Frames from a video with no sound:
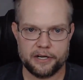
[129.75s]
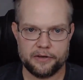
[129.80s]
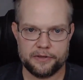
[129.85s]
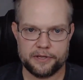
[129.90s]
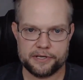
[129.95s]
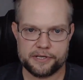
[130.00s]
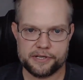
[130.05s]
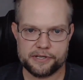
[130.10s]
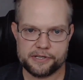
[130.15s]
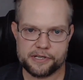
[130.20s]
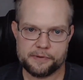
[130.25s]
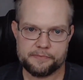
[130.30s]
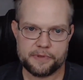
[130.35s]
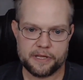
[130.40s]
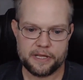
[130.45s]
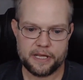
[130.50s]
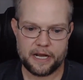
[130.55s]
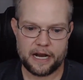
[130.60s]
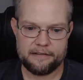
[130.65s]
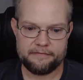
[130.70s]
this is
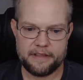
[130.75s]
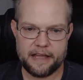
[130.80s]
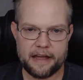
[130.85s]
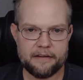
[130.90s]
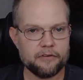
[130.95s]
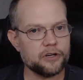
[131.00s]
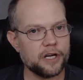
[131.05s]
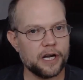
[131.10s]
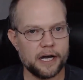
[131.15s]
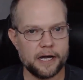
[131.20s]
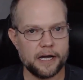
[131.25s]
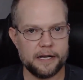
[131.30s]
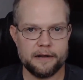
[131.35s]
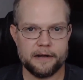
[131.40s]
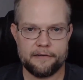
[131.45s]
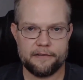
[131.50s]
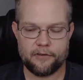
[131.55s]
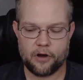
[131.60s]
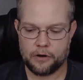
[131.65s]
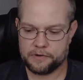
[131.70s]
something that I've never done.
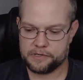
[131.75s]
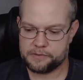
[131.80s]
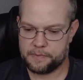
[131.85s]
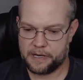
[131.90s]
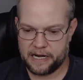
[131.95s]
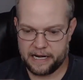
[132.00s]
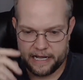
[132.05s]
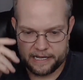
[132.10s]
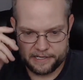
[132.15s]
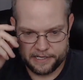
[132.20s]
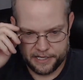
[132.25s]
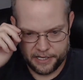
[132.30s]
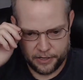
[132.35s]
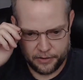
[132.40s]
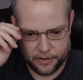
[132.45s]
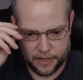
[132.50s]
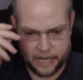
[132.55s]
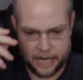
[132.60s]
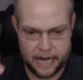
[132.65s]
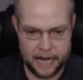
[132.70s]
I've always been an
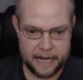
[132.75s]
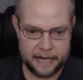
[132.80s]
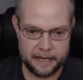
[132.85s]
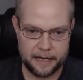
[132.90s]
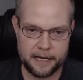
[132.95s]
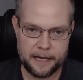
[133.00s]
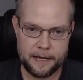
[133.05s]
SEO guy.